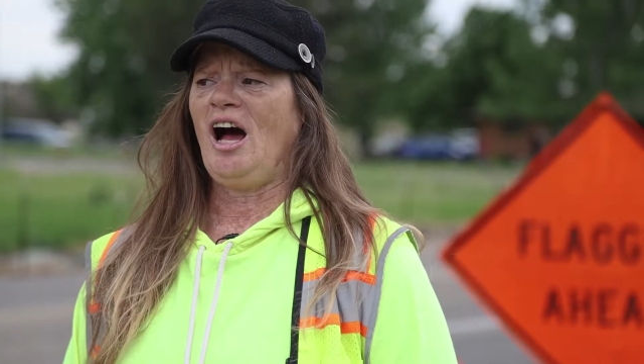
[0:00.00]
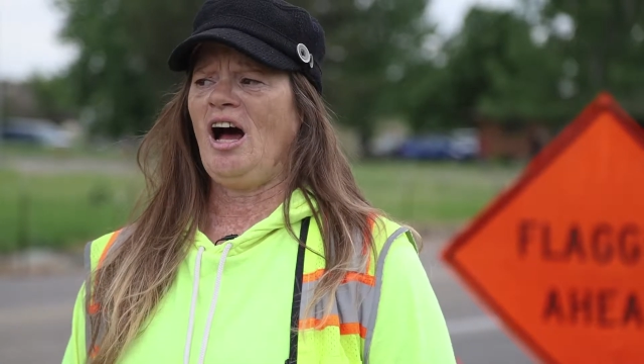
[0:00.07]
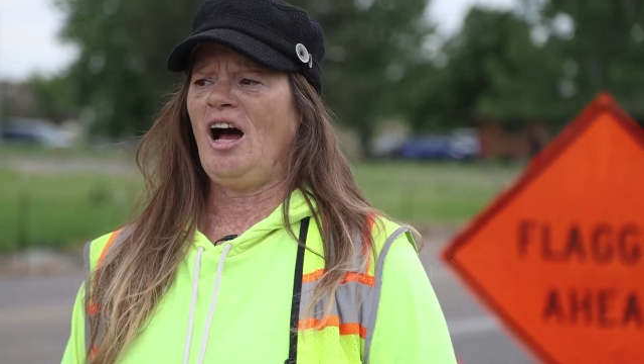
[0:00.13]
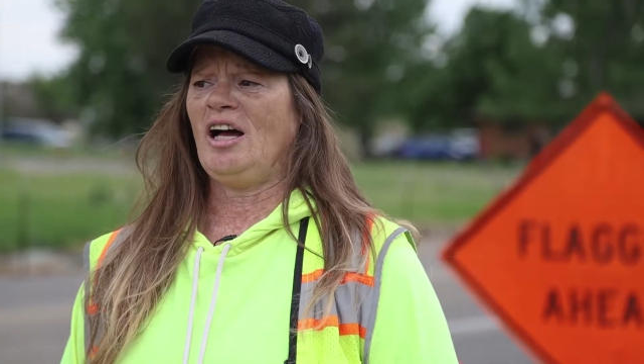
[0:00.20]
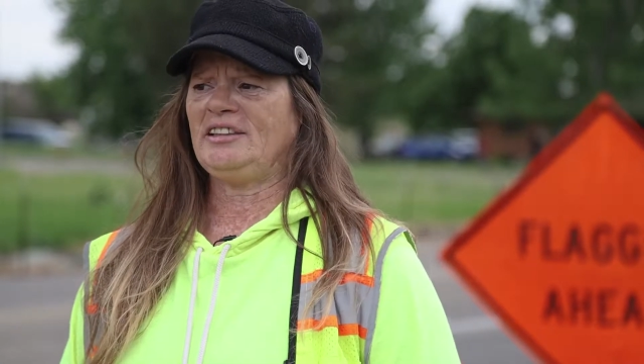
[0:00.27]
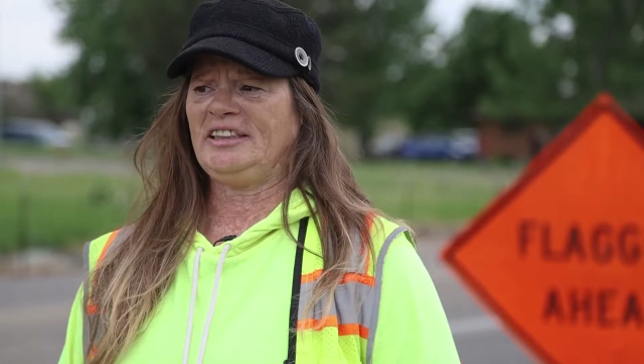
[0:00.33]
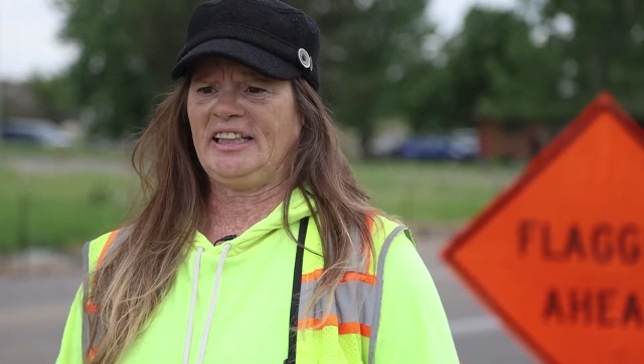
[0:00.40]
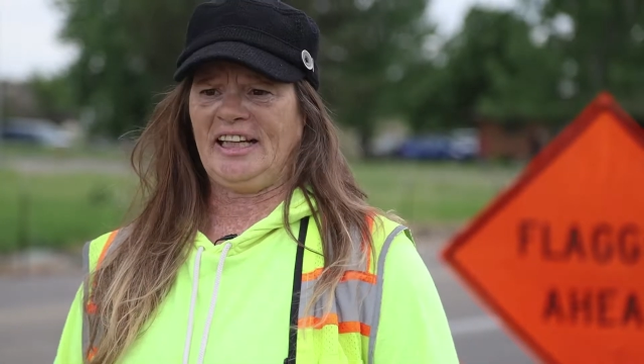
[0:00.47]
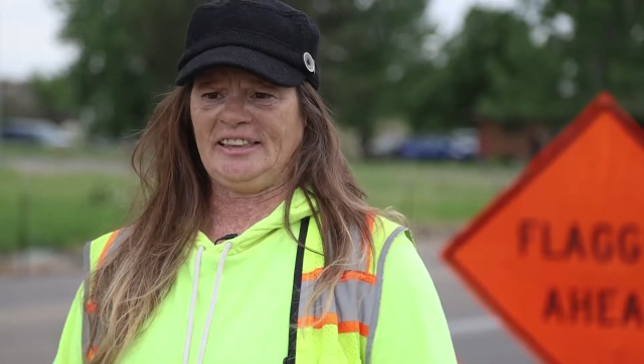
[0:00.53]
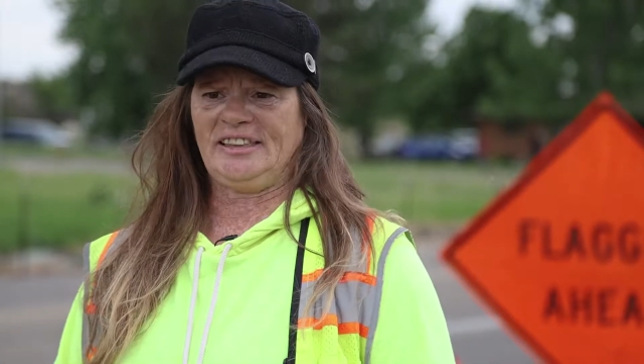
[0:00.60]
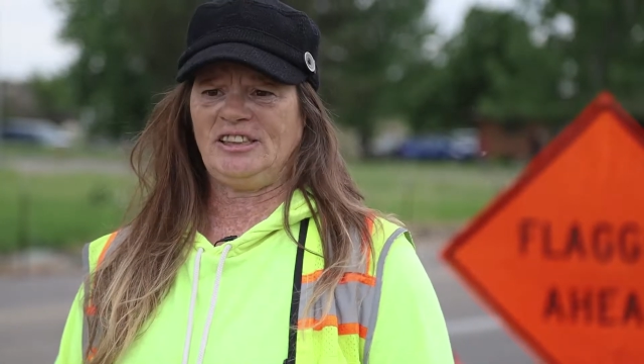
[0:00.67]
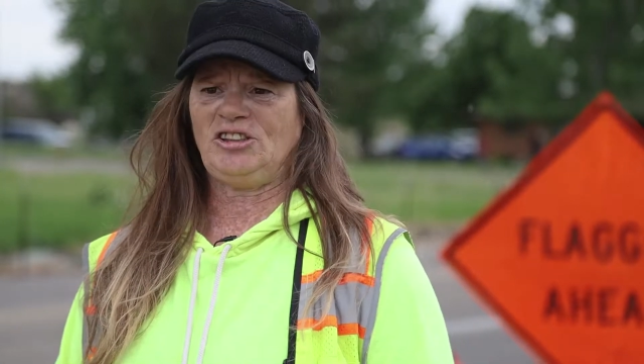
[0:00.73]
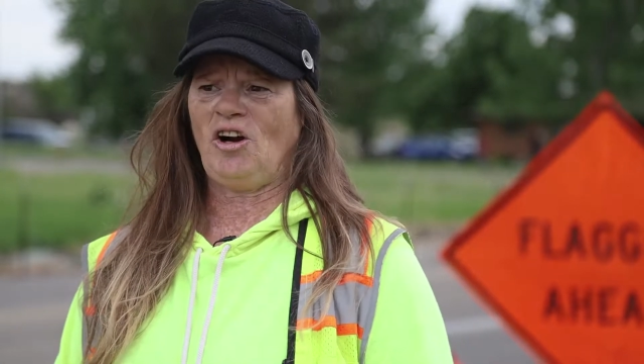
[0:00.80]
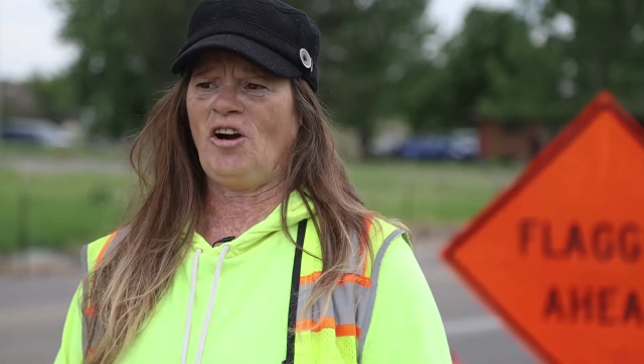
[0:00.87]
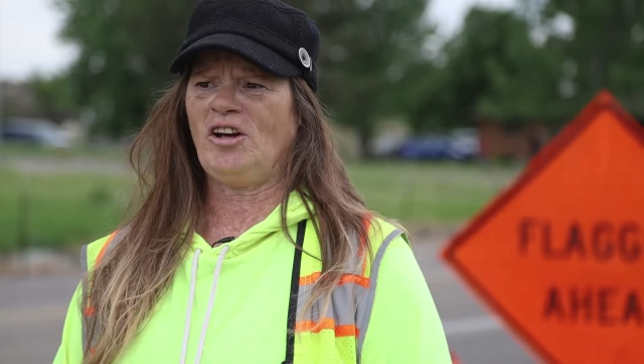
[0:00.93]
to get
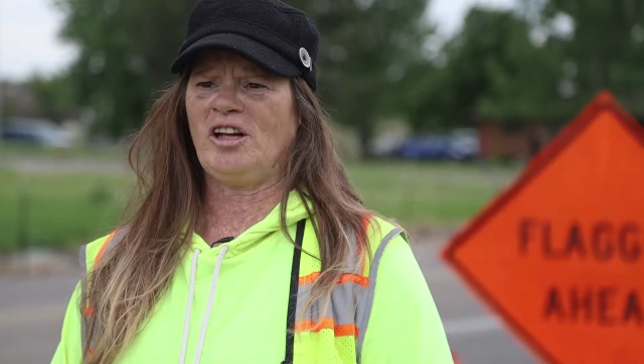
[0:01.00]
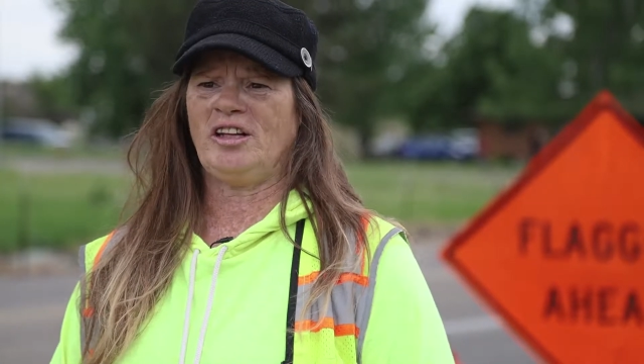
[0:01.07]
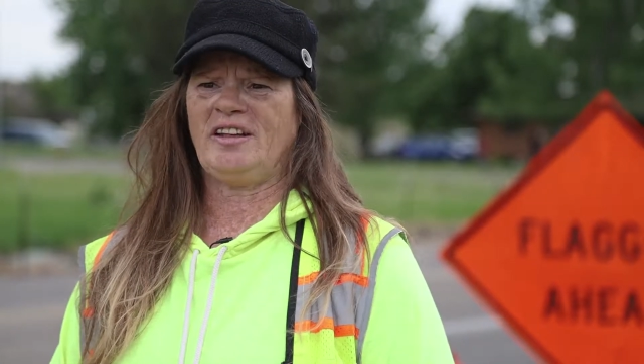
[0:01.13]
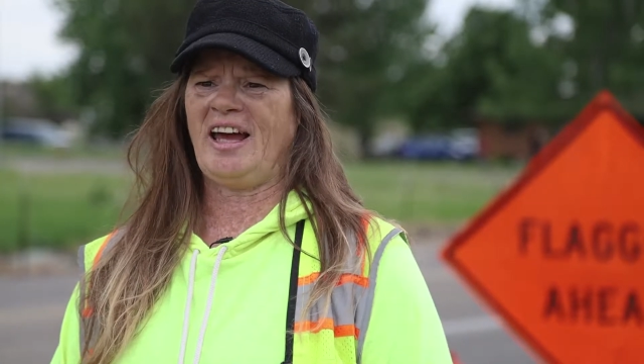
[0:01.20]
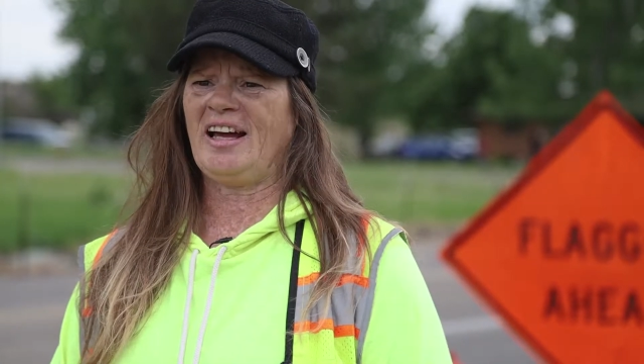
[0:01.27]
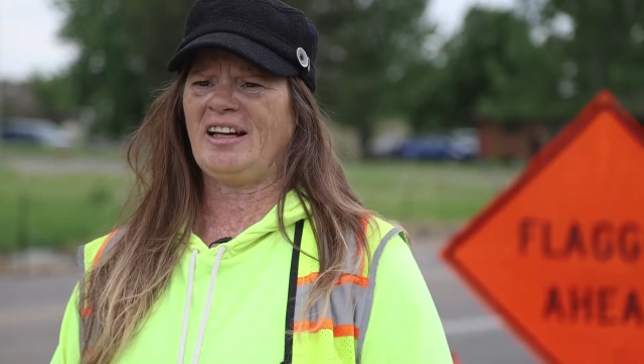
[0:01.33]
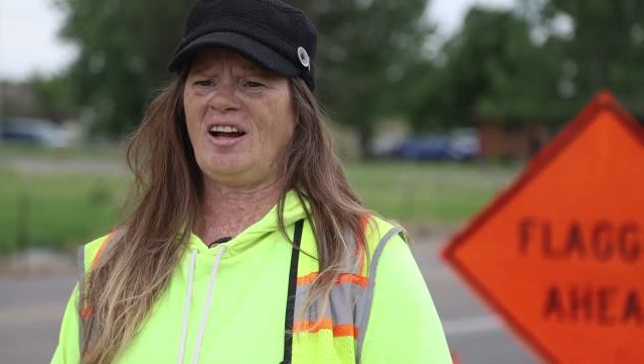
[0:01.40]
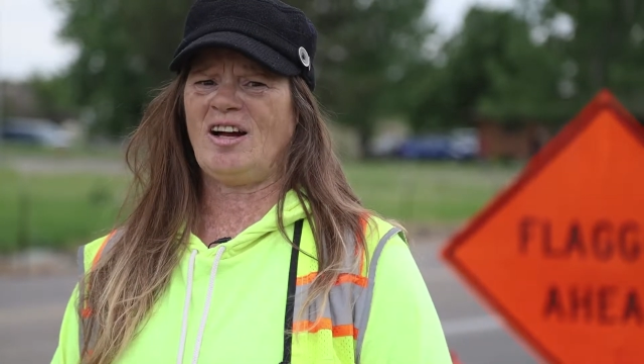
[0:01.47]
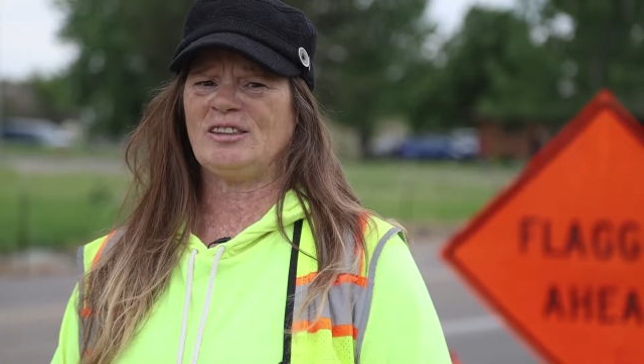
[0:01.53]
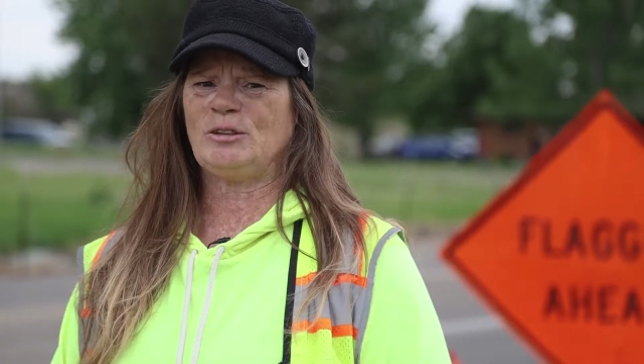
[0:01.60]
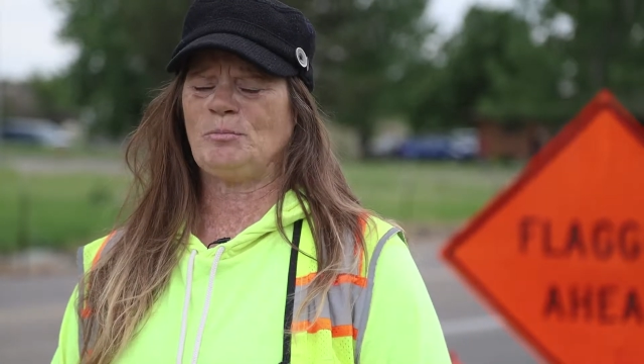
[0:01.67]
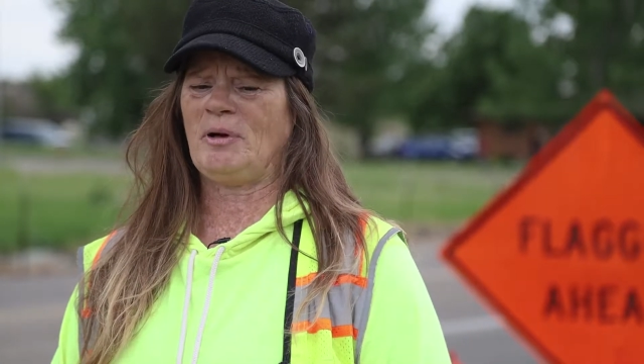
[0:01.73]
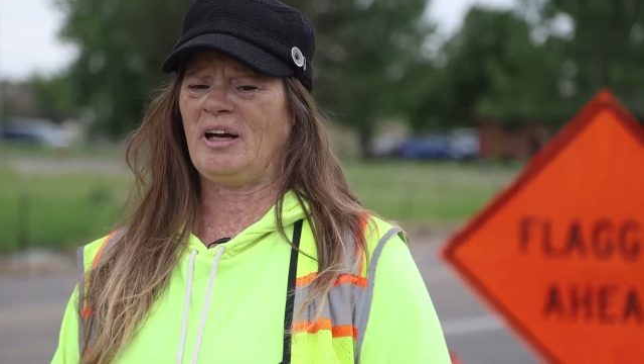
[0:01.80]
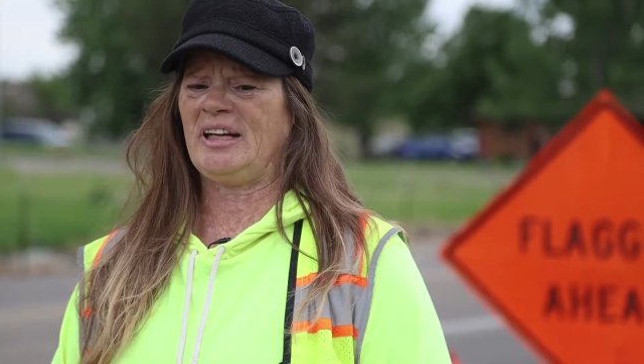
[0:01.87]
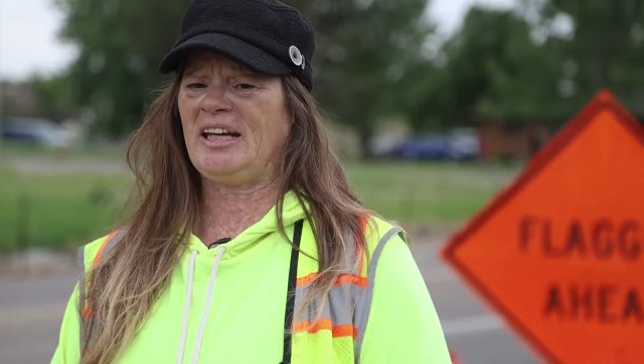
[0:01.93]
started, that
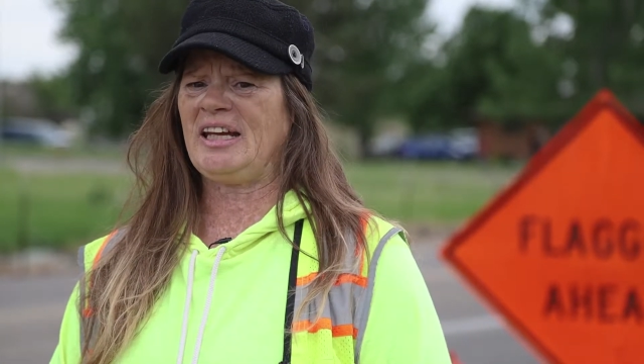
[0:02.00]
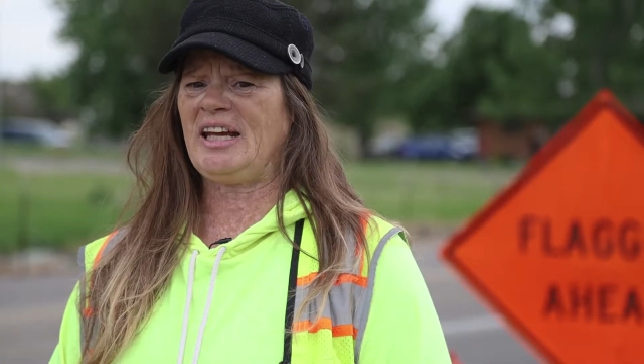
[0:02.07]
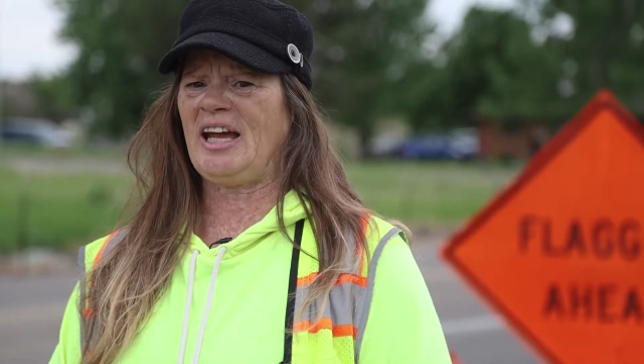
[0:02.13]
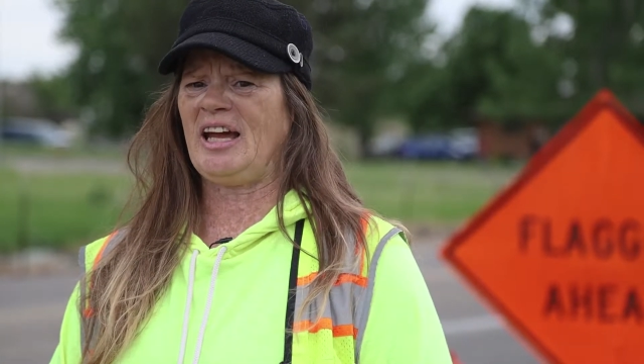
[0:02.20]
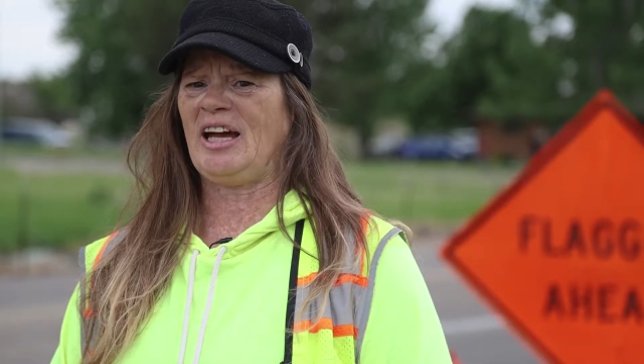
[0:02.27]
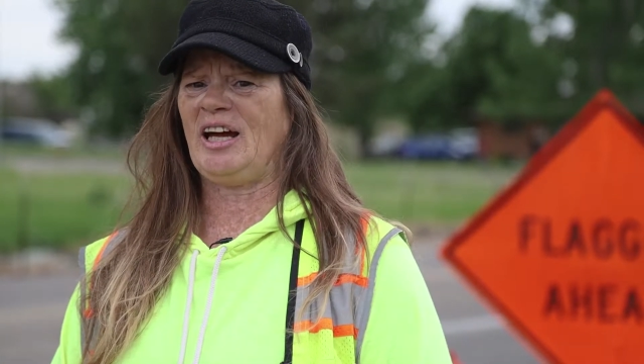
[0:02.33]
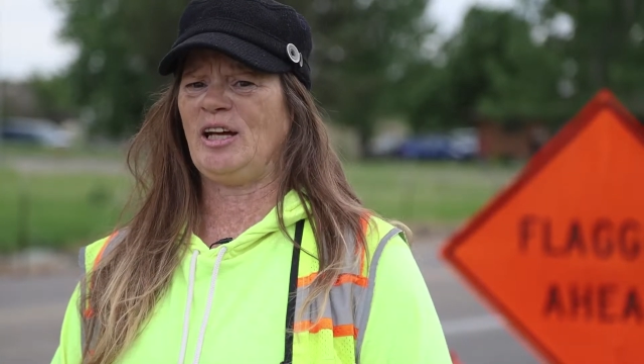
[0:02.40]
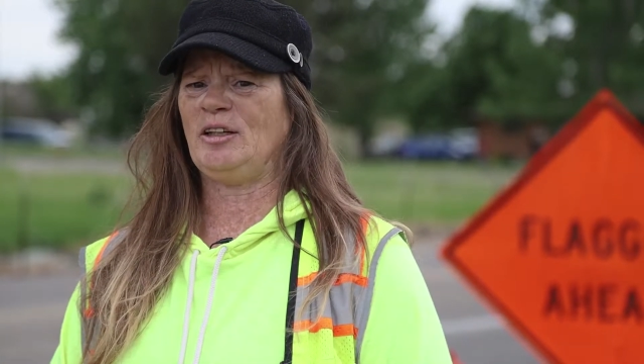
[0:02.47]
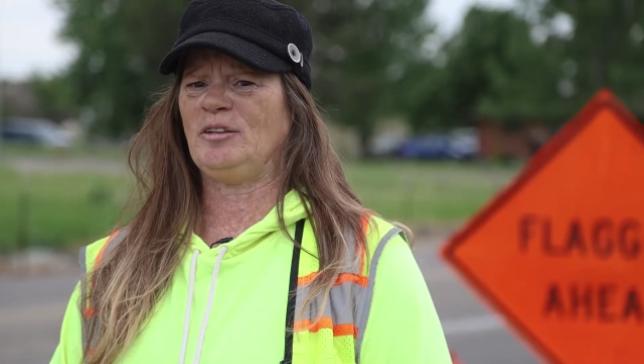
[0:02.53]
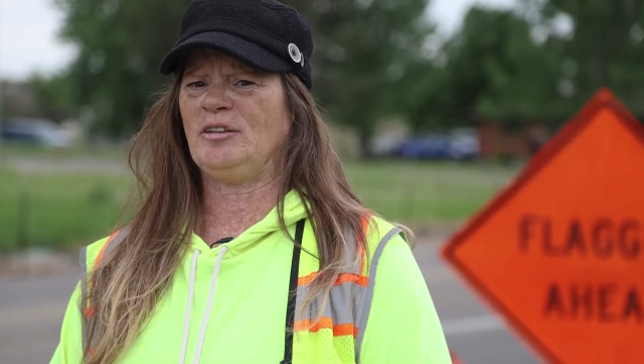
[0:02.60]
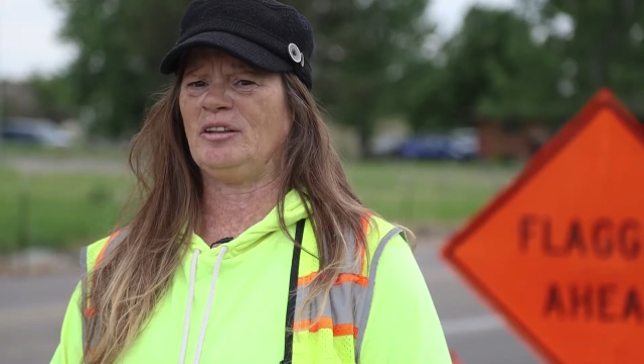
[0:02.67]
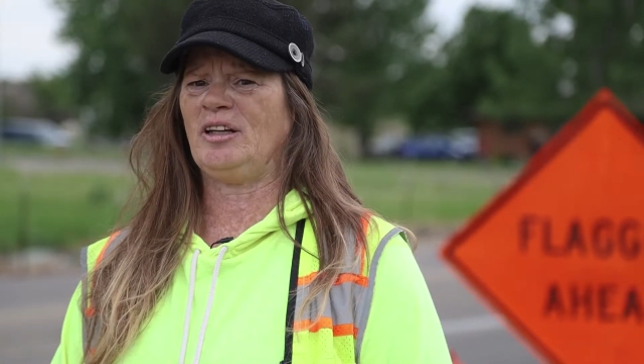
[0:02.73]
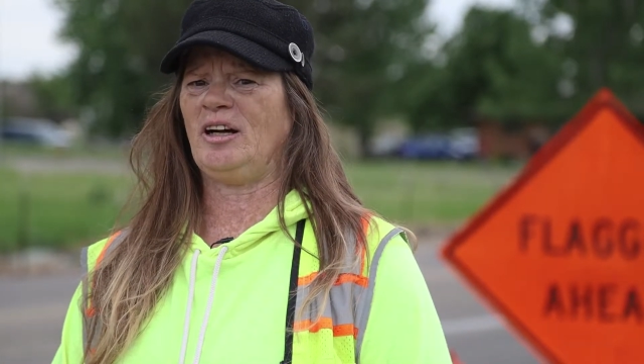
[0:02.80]
costs money, and